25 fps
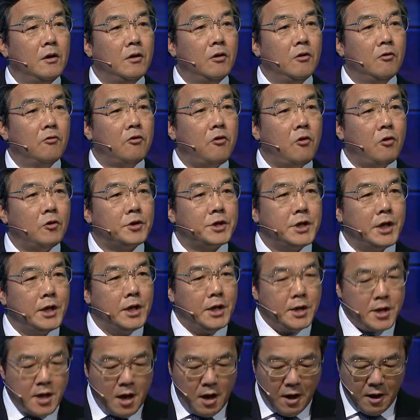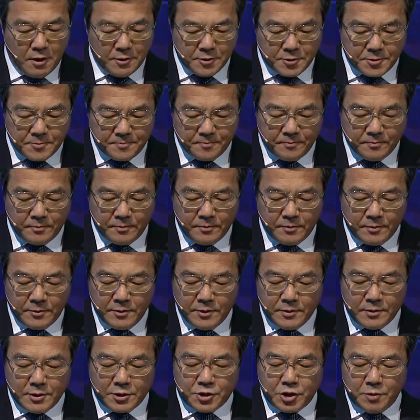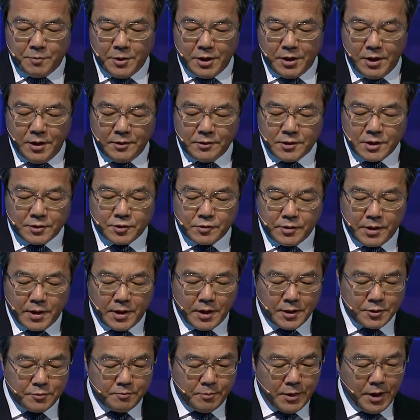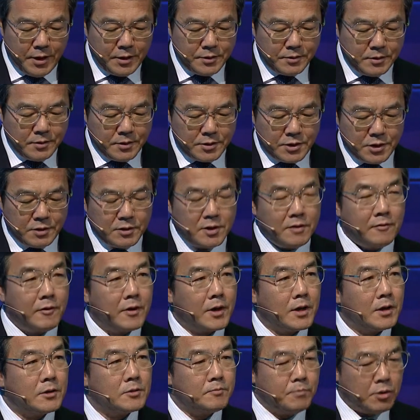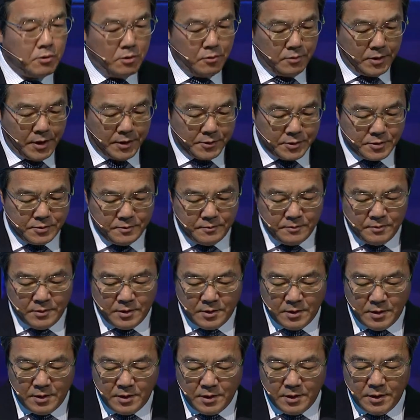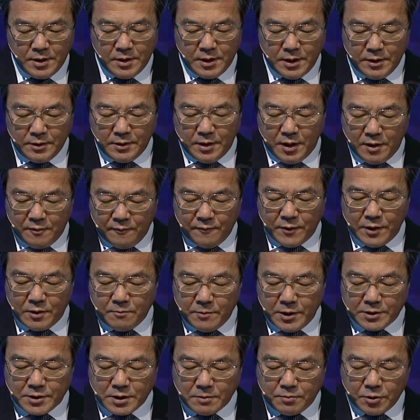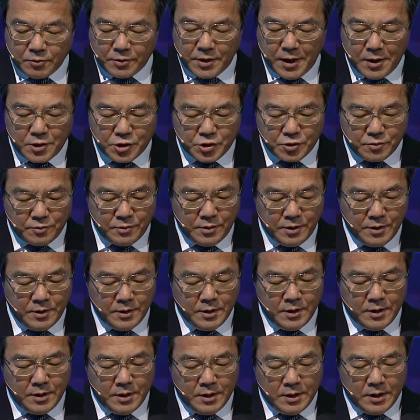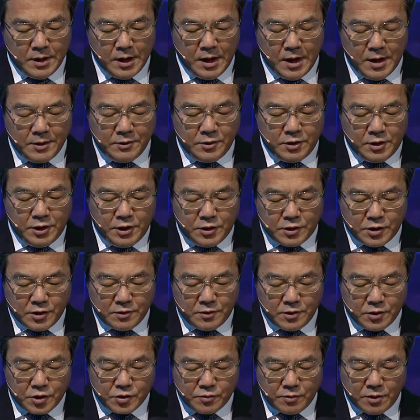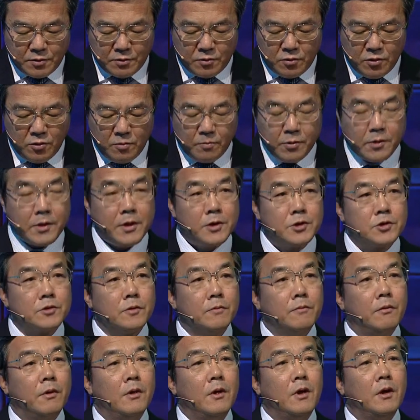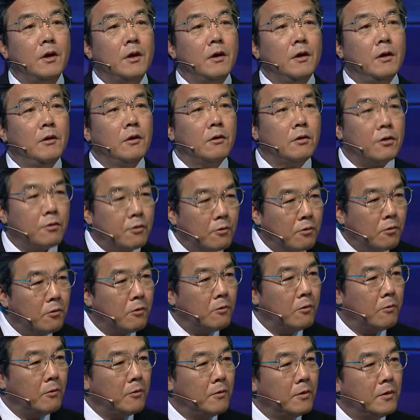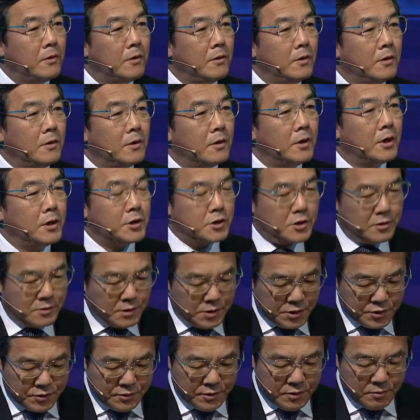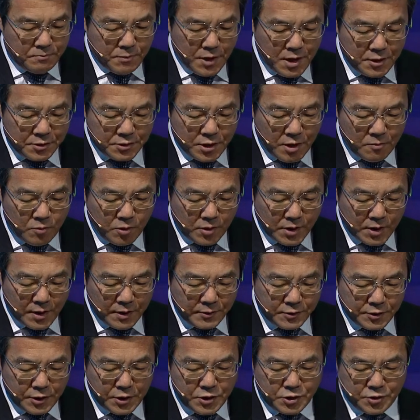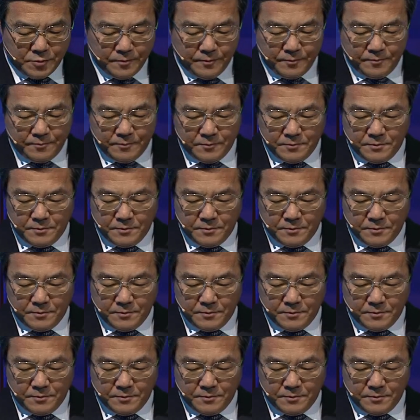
40 years, the shipping industry has made significant progress in environmental protection and international cooperation through International Maritime Organization.